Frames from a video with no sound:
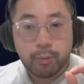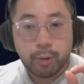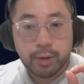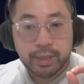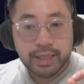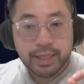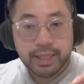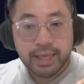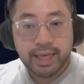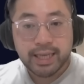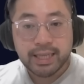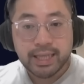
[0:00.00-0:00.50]

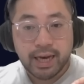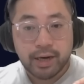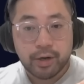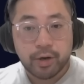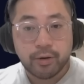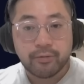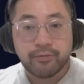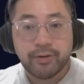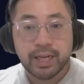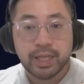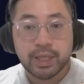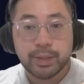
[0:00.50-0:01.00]
once he hits
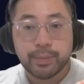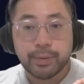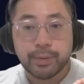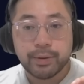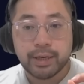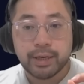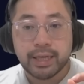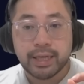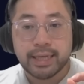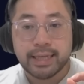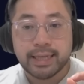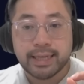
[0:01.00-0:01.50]
100 Fighting
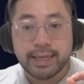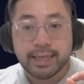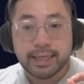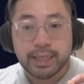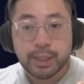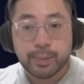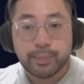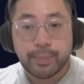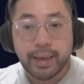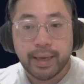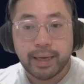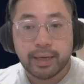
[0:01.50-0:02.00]
Spirit, he
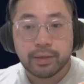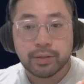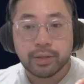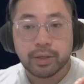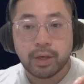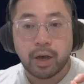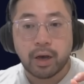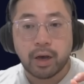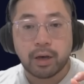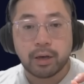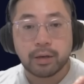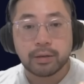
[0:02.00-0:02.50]
dispels
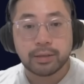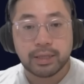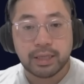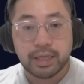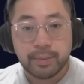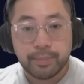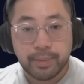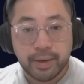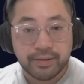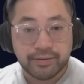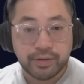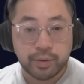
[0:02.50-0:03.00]
all
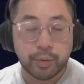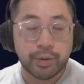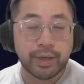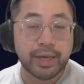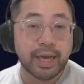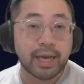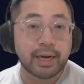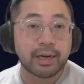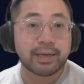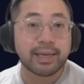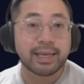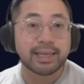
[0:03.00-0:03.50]
debuffs, so he
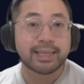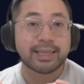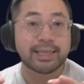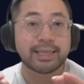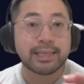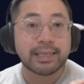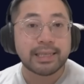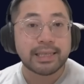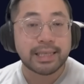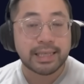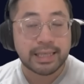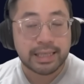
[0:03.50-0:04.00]
cannot get
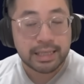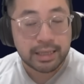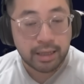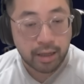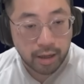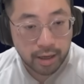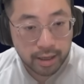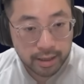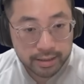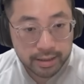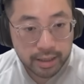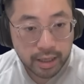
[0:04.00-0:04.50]
CC
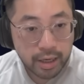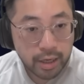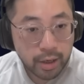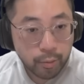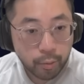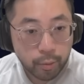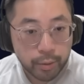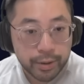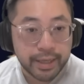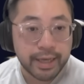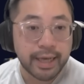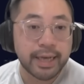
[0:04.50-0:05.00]
locked
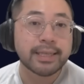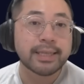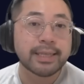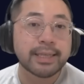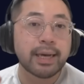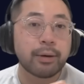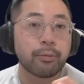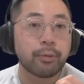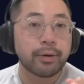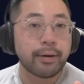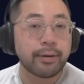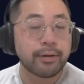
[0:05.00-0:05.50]
when he hits
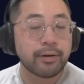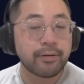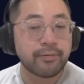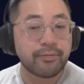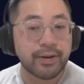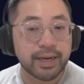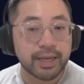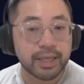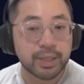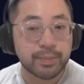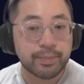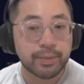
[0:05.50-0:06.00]
that 100
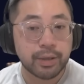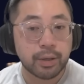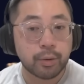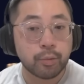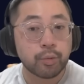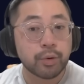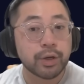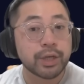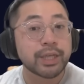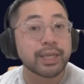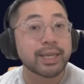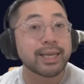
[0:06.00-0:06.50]
Fighting Spirit,
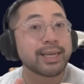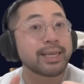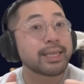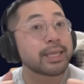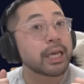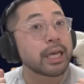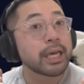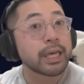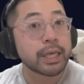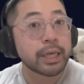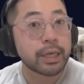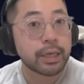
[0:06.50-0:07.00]
which
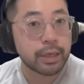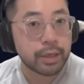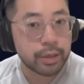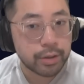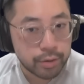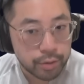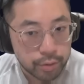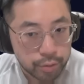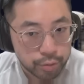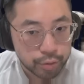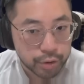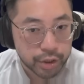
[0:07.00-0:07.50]
is
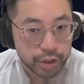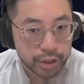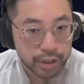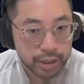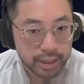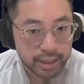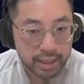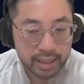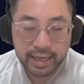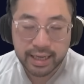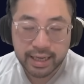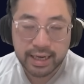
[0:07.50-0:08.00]

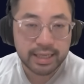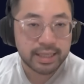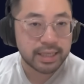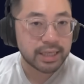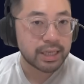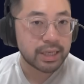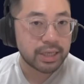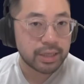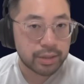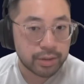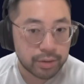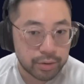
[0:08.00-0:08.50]
huge. It is
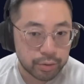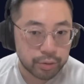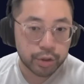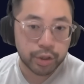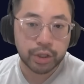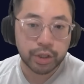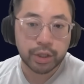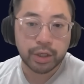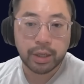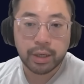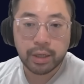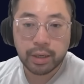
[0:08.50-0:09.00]

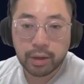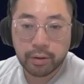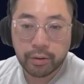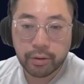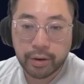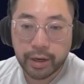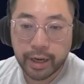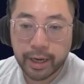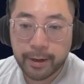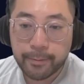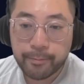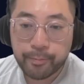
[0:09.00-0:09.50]
huge.
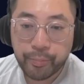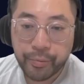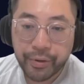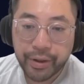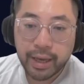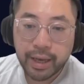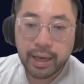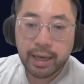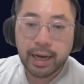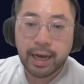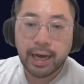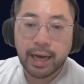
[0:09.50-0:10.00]
Okay.
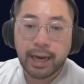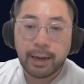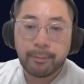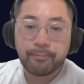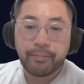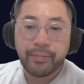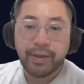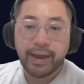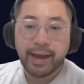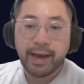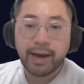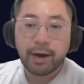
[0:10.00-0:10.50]

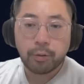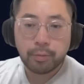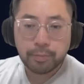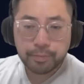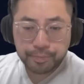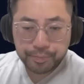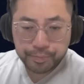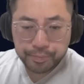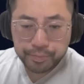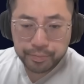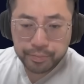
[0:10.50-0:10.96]
Now,